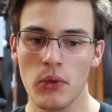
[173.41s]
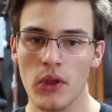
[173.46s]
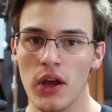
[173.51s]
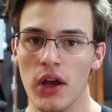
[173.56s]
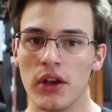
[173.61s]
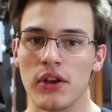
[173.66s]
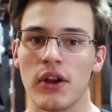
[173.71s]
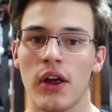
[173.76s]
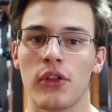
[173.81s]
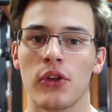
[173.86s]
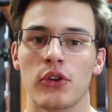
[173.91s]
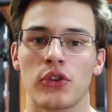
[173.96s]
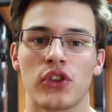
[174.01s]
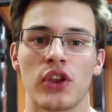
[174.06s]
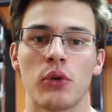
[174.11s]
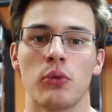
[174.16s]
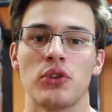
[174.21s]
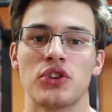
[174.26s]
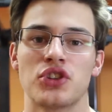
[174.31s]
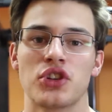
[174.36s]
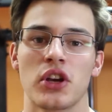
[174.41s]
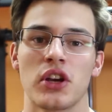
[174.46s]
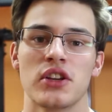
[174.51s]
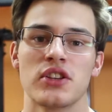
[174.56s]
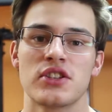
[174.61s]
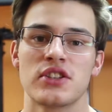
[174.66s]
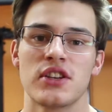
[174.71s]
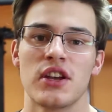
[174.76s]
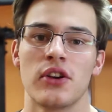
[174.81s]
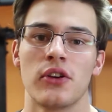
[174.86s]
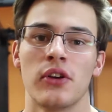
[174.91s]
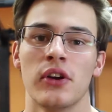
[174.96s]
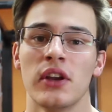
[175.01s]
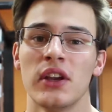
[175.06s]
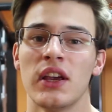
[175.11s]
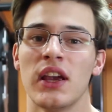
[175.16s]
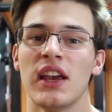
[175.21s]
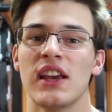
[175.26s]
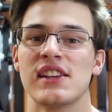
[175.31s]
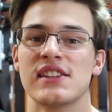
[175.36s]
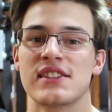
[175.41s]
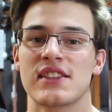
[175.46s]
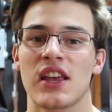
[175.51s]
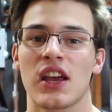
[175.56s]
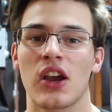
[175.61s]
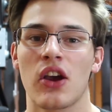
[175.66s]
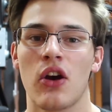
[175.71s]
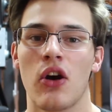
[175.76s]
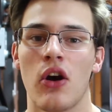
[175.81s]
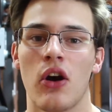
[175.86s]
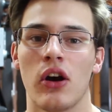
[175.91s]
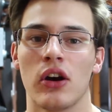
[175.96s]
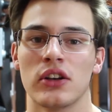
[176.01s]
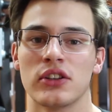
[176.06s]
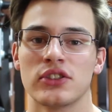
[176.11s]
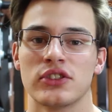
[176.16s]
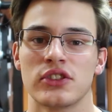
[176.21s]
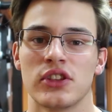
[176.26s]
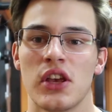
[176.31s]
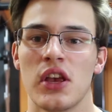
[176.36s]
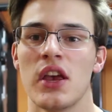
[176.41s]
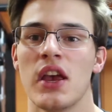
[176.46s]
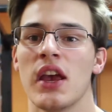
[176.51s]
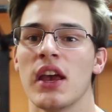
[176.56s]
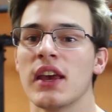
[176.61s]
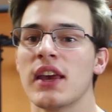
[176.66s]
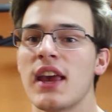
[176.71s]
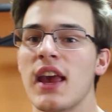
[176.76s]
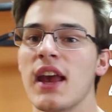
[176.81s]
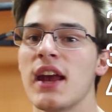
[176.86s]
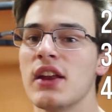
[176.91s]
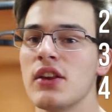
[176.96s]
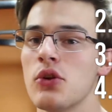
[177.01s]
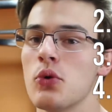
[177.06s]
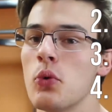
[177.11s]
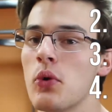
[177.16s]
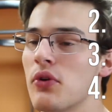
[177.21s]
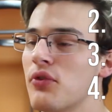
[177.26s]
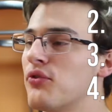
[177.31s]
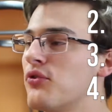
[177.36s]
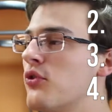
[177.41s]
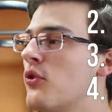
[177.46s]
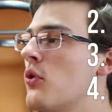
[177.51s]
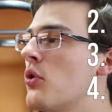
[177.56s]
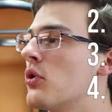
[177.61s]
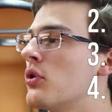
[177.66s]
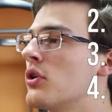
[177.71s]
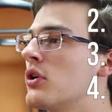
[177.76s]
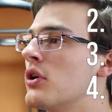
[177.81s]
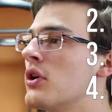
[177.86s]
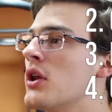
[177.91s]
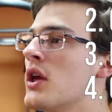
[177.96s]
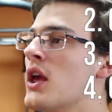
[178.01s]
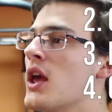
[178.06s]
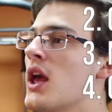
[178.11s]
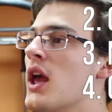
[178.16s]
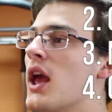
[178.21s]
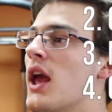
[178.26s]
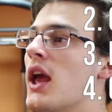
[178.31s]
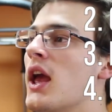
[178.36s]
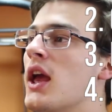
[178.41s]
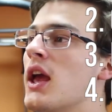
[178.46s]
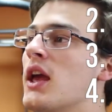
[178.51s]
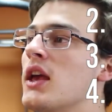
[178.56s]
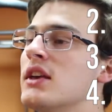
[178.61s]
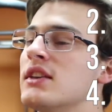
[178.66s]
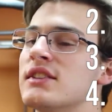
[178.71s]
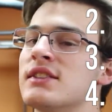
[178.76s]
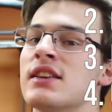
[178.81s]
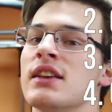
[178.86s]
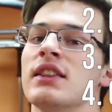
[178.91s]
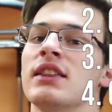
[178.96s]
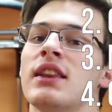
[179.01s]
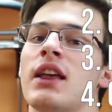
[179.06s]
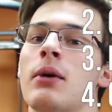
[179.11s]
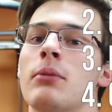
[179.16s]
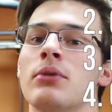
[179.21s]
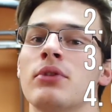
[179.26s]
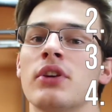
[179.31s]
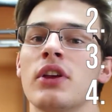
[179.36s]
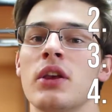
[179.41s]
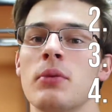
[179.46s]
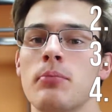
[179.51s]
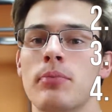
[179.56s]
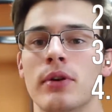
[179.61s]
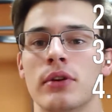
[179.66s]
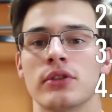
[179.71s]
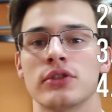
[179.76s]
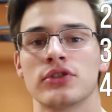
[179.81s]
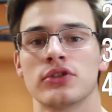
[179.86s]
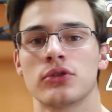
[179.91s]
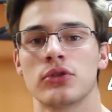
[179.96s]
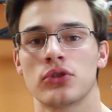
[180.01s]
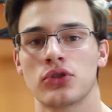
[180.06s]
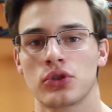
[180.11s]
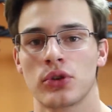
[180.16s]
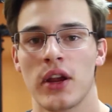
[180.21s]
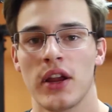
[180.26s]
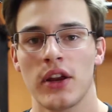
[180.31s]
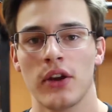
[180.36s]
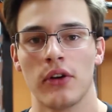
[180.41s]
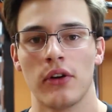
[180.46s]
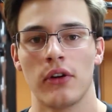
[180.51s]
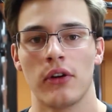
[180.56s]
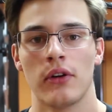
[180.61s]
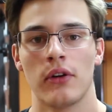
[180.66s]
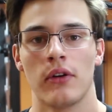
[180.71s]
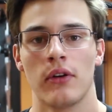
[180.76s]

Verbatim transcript: Another thing we should consider is the cost. Can you afford a celebrity personal trainer?